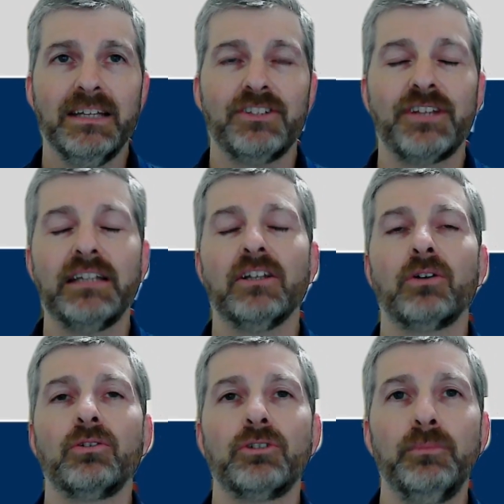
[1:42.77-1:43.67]
State and
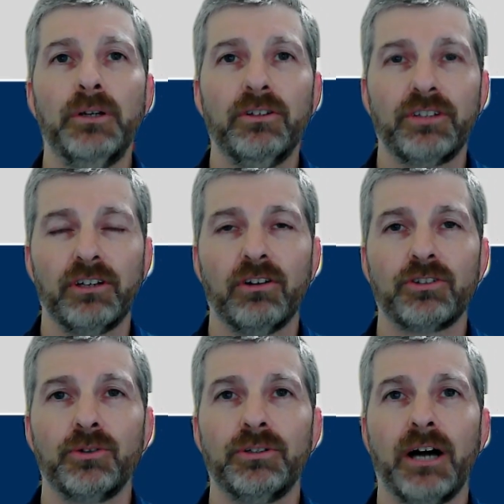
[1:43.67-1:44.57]
local communities can
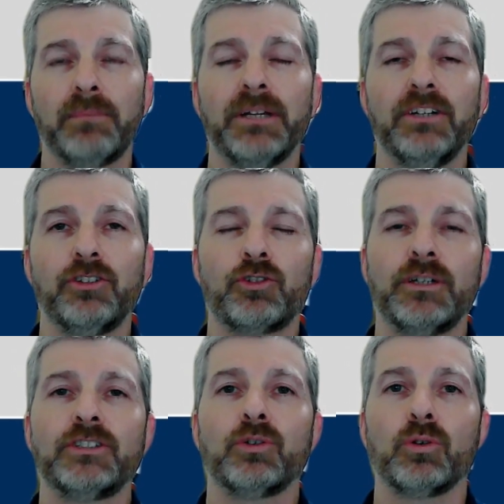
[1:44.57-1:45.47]
also adopt a
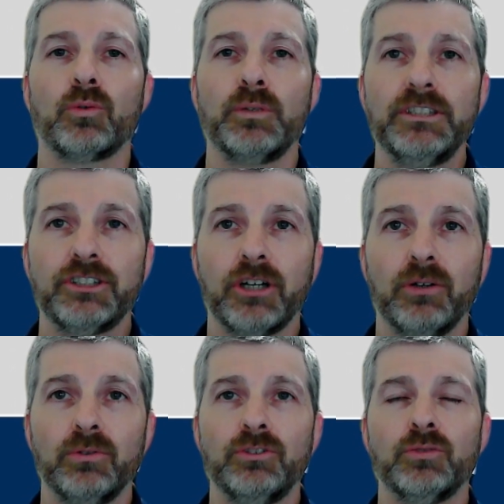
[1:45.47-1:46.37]
stretch or reach
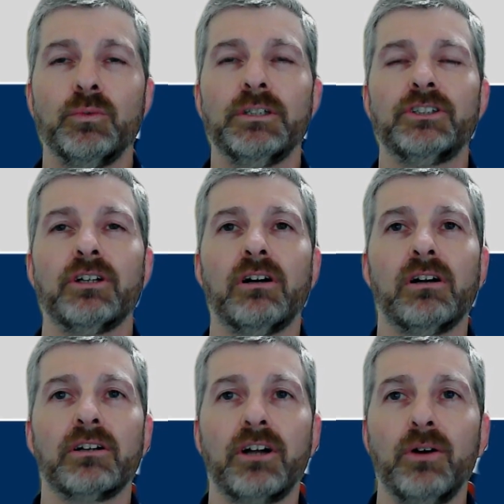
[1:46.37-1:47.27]
codes, which
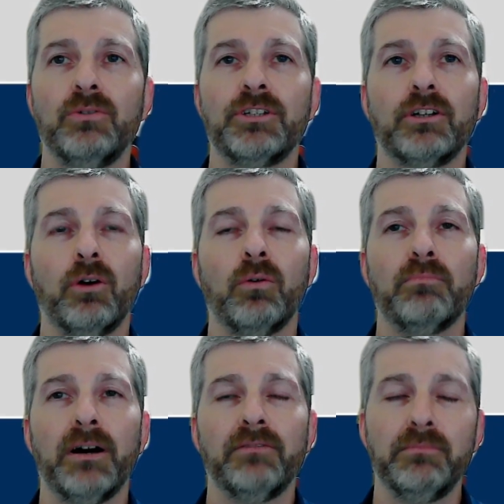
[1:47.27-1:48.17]
are codes that go
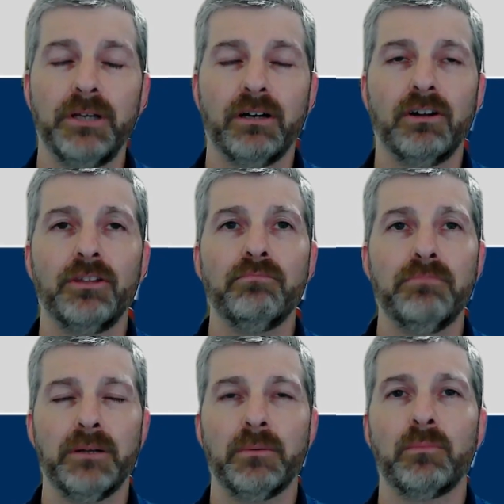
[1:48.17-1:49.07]
above and beyond the
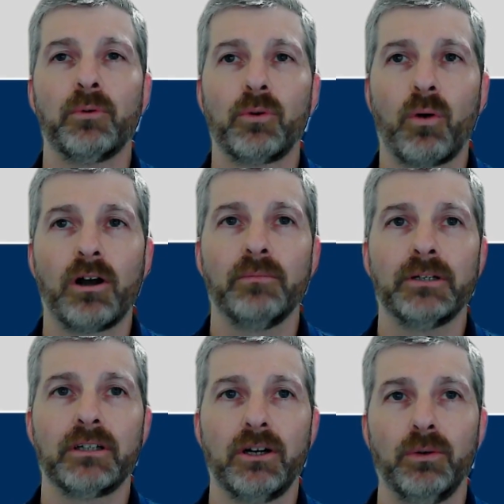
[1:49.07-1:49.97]
minimum
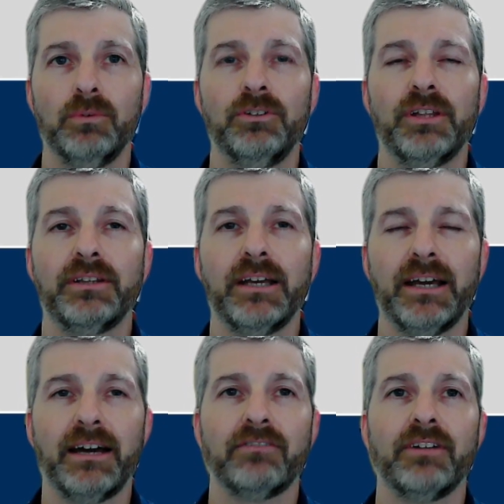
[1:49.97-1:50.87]
requirement codes that they
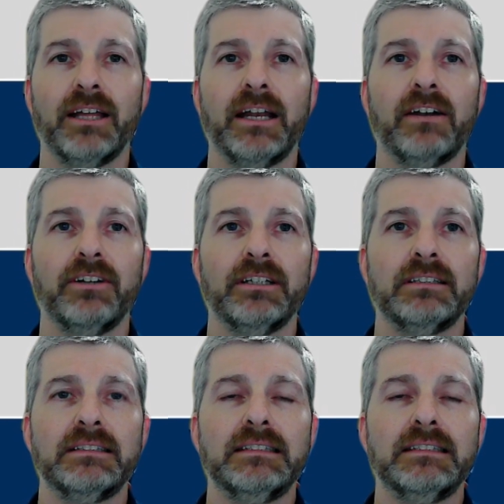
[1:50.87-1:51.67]
have for that area.